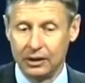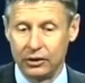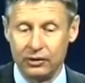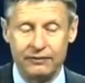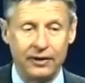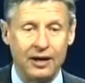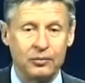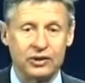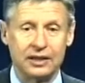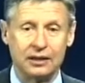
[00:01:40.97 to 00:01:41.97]

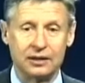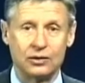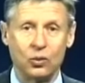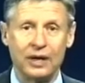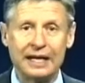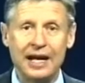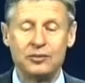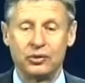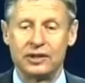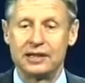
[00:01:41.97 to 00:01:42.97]
35% to
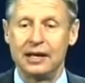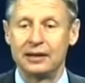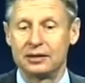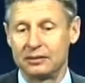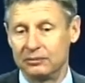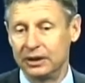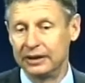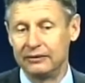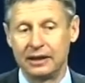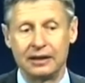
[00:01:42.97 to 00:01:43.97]
28%,
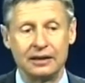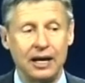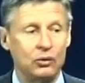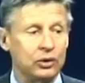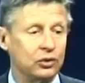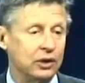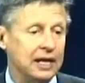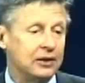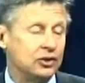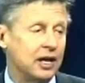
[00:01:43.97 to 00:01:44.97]
believing that that would
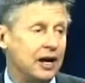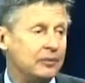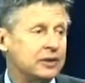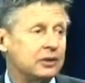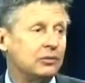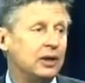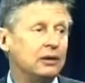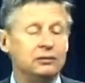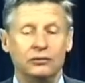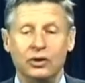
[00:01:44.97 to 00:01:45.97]
create jobs.
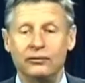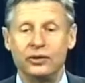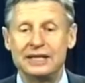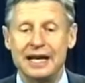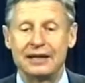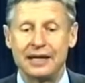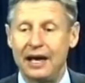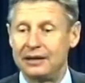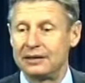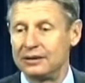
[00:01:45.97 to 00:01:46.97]
Well, what if we take
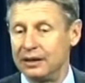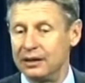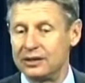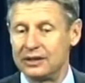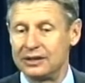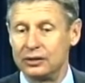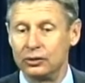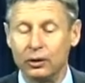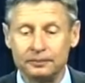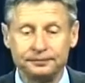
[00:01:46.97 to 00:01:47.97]
that to
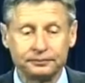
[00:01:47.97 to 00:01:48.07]
zero?